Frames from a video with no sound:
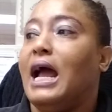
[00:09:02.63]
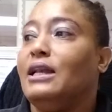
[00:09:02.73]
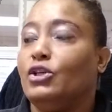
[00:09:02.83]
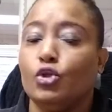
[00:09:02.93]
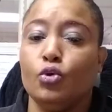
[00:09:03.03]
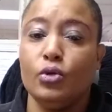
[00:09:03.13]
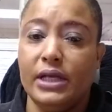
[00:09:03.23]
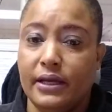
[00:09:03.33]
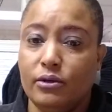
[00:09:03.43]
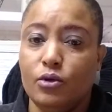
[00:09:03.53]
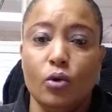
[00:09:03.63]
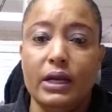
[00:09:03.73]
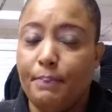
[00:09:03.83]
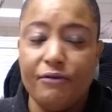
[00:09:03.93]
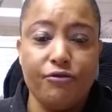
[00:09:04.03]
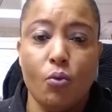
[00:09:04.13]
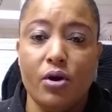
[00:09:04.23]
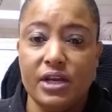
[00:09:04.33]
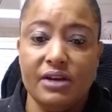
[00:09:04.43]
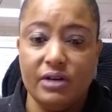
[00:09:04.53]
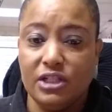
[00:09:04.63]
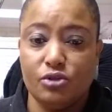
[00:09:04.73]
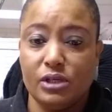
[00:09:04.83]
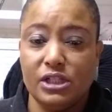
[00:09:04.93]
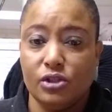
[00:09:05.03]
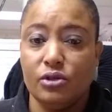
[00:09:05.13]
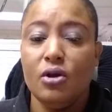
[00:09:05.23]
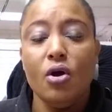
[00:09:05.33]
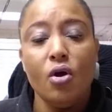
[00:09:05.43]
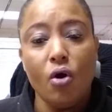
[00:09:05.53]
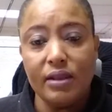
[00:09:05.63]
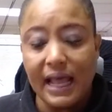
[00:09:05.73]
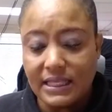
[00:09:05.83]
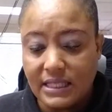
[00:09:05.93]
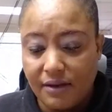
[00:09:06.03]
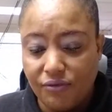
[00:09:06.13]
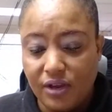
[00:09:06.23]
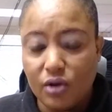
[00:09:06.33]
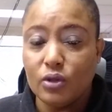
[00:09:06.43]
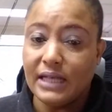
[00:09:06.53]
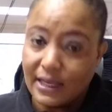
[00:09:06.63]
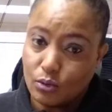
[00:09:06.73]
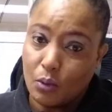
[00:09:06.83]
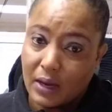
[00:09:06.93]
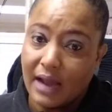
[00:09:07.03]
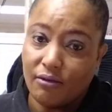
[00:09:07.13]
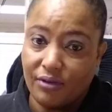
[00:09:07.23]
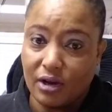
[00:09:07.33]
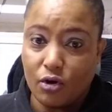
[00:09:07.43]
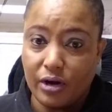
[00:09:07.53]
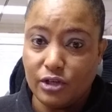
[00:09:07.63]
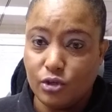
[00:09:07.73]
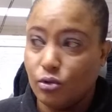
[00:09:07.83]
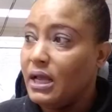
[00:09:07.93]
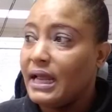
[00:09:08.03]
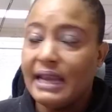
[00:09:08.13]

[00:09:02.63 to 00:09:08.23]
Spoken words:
additional year. You only pay for 1 year registration on that vehicle. That's why we kind of encourage you.